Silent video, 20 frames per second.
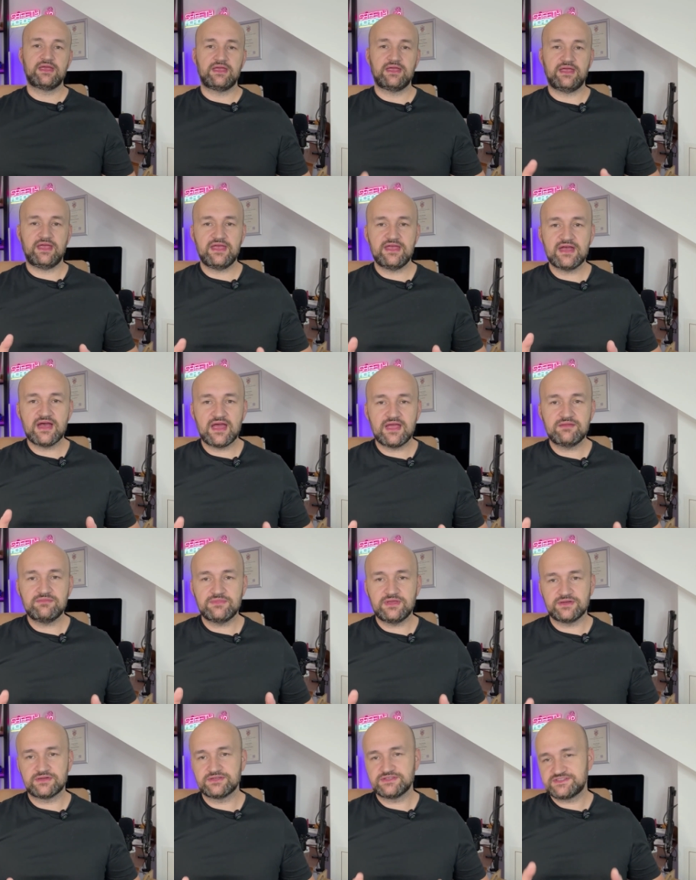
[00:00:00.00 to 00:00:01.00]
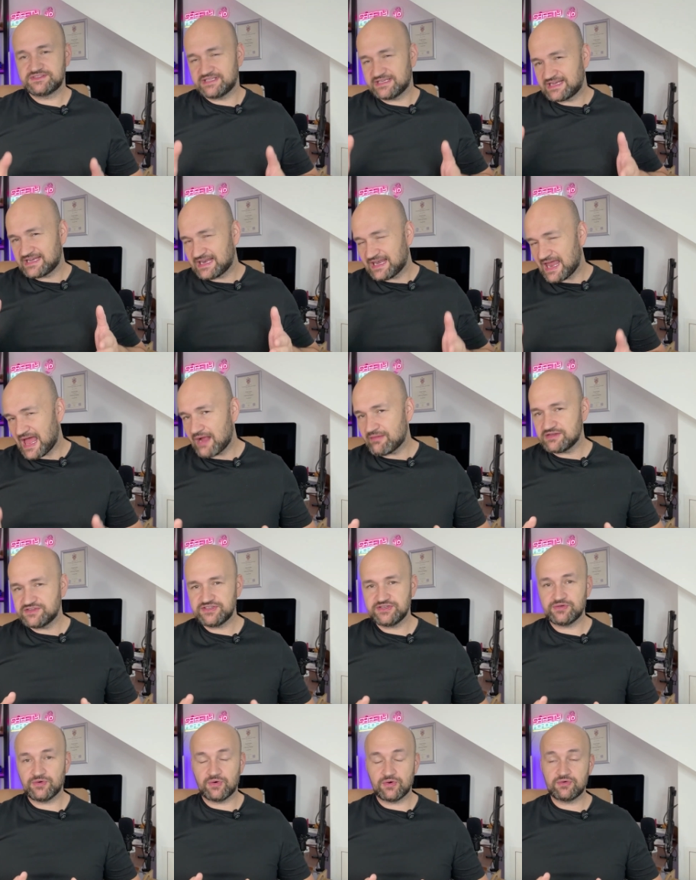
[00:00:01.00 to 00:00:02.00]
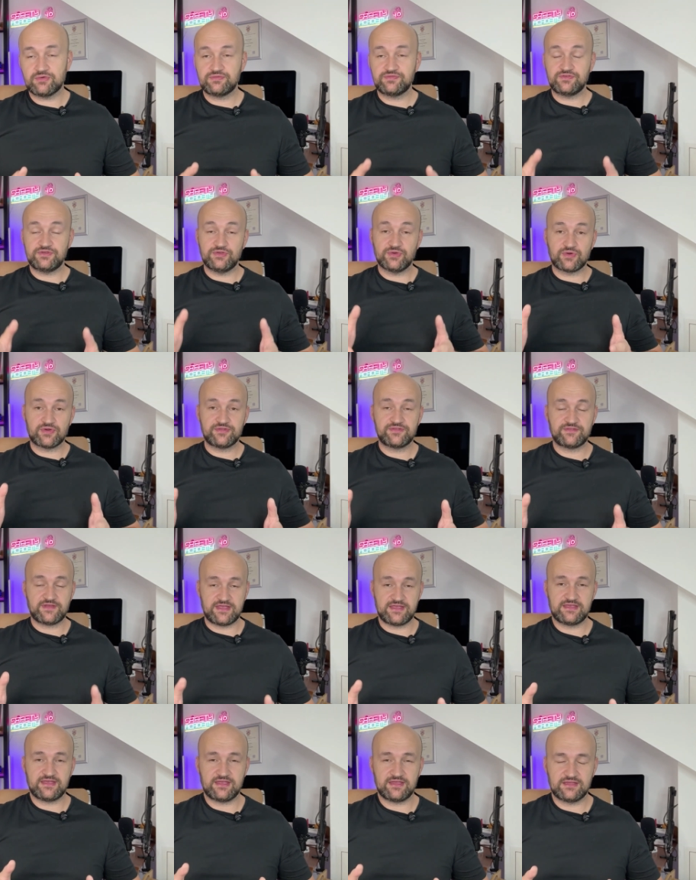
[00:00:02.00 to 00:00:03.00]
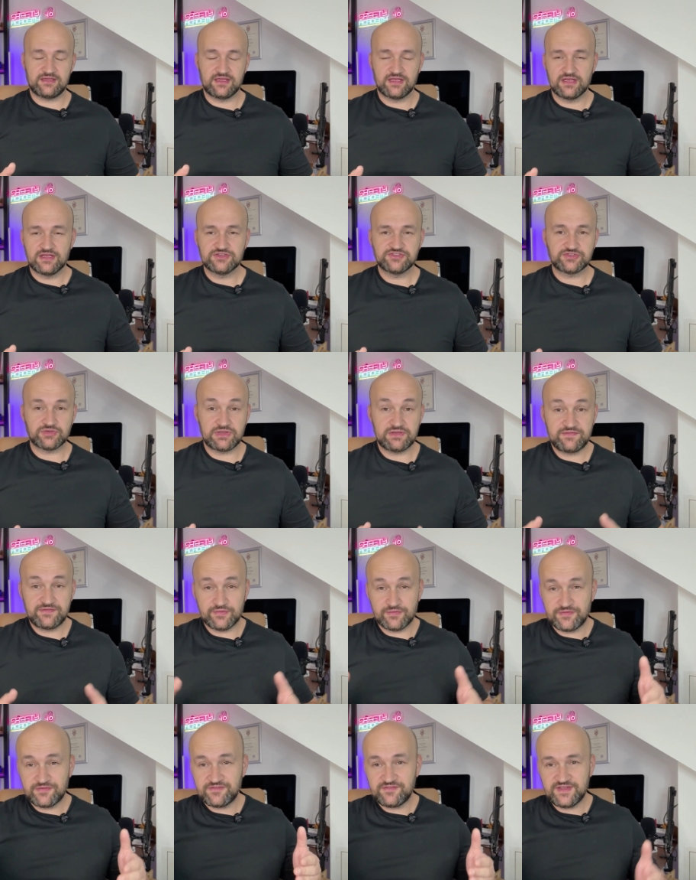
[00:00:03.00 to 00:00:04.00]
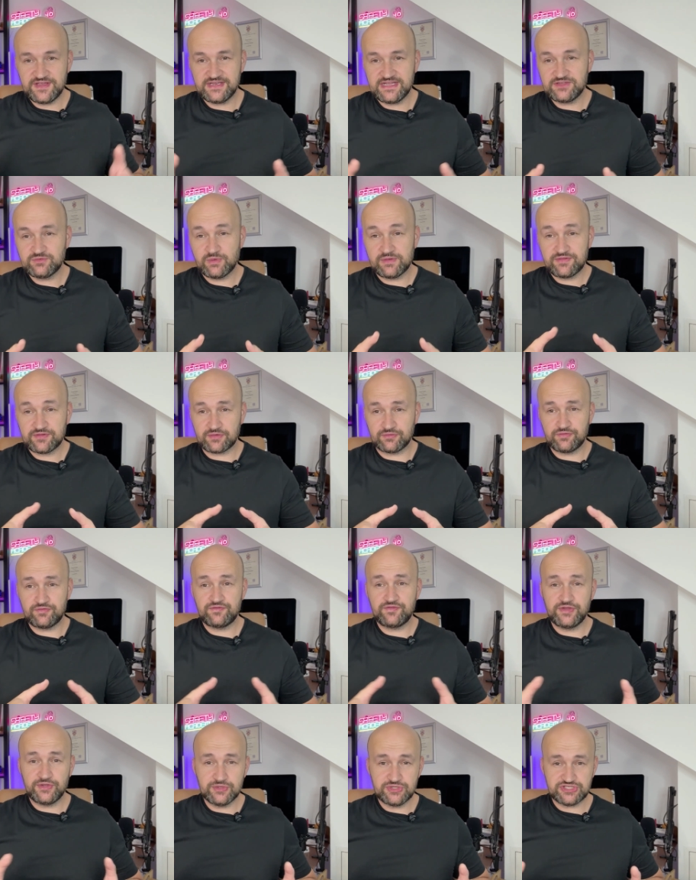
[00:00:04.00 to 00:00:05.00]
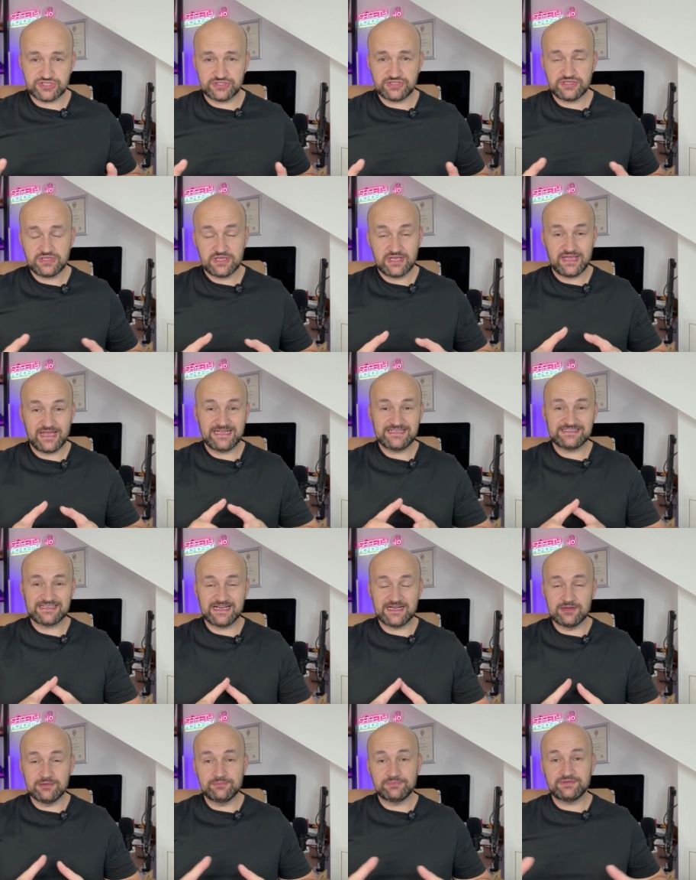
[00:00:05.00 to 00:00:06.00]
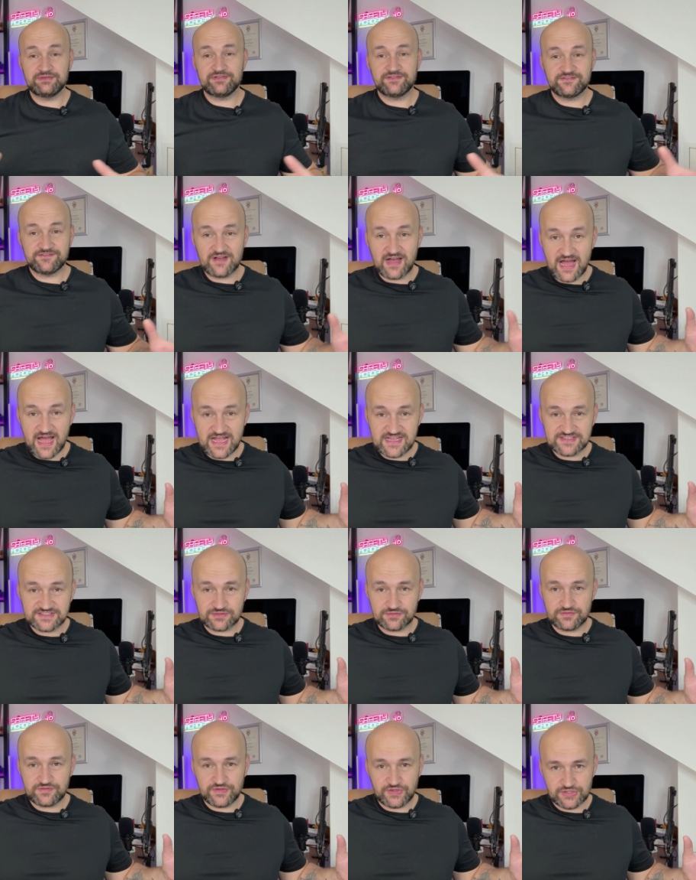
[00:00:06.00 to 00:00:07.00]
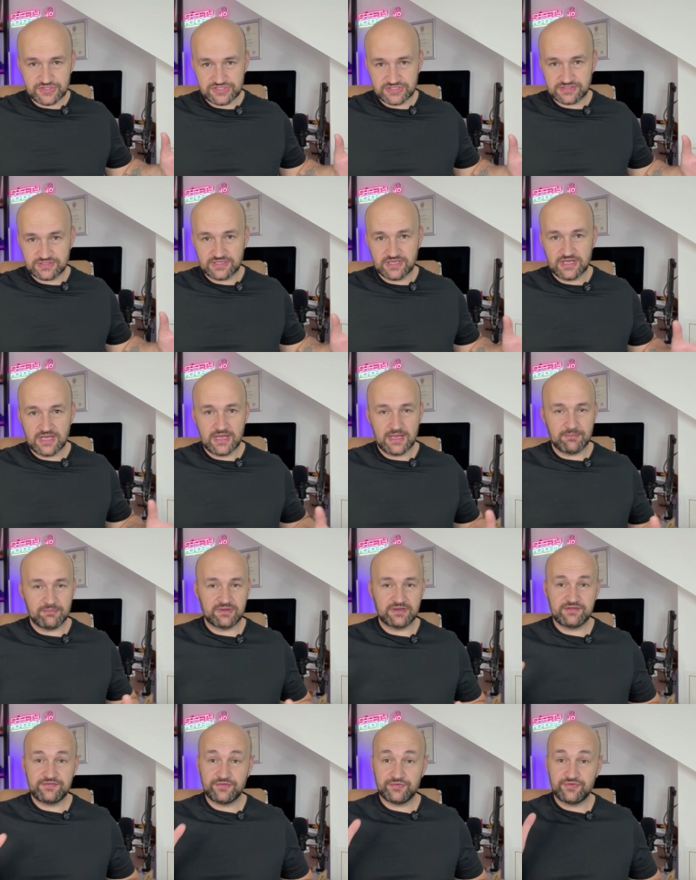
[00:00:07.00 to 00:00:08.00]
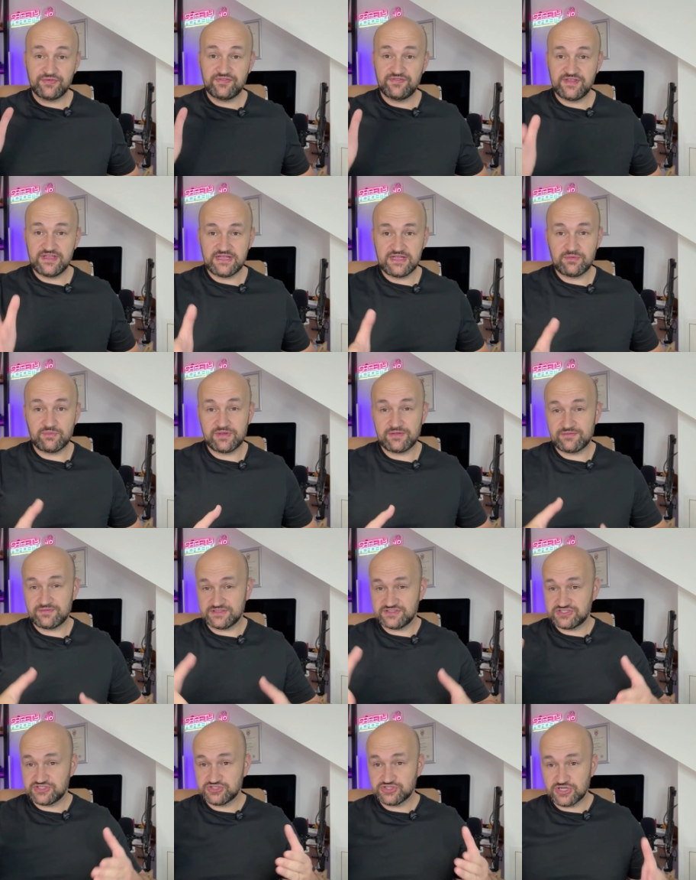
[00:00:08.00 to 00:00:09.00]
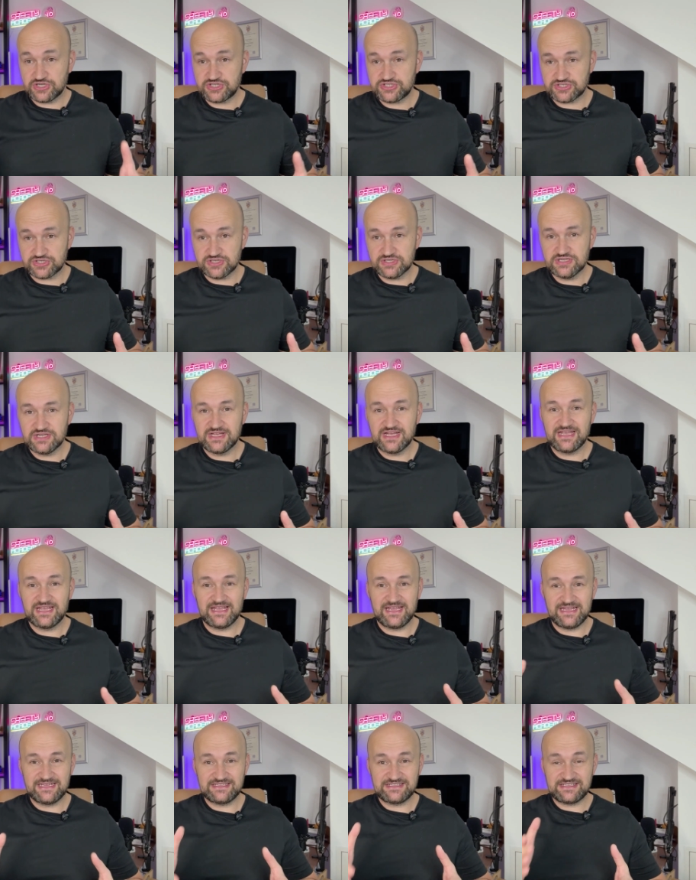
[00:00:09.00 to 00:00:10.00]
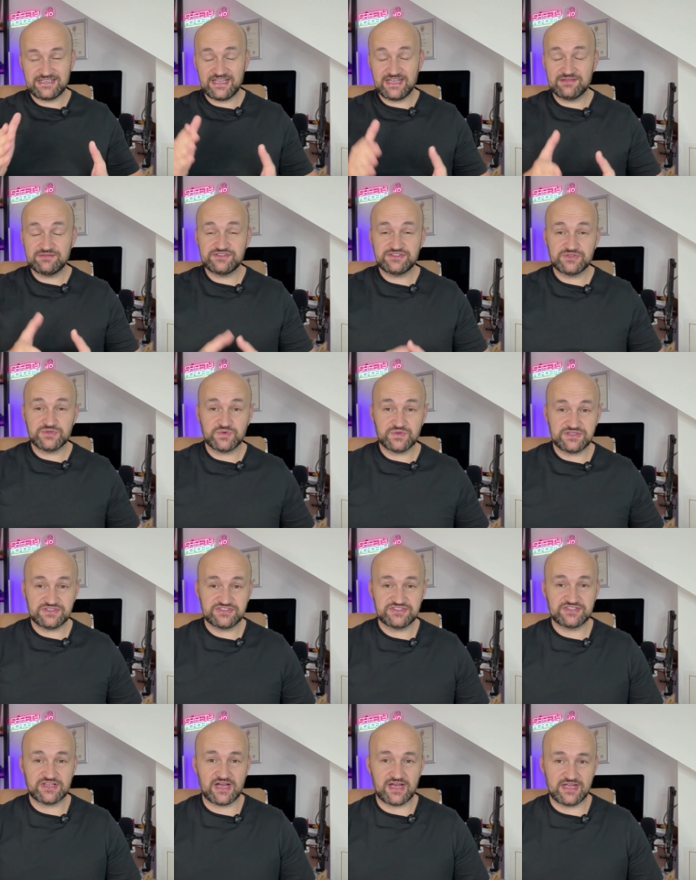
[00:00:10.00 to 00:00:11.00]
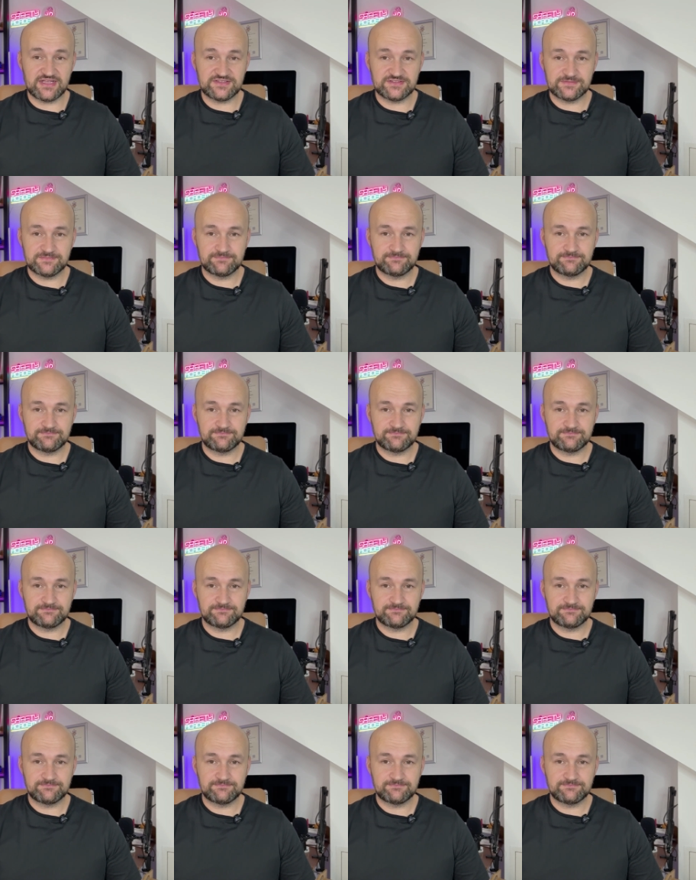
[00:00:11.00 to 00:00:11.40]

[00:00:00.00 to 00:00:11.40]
AI mirrors the clarity of your thinking. So if you feed it with confusion, it amplifies confusion. But if you feed it with structure, it gives you insight.